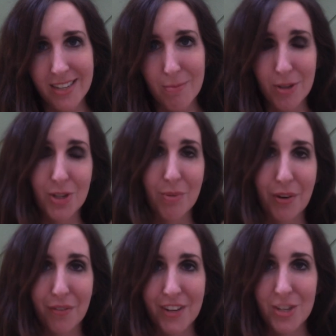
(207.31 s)
especially when
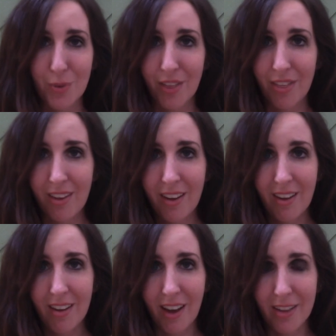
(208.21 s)
you're faced with
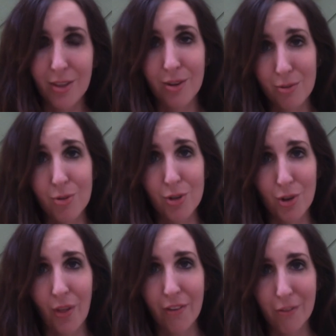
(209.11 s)
um, the
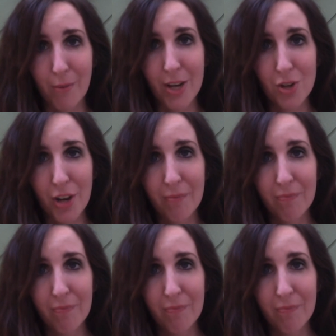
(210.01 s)
nutritional information.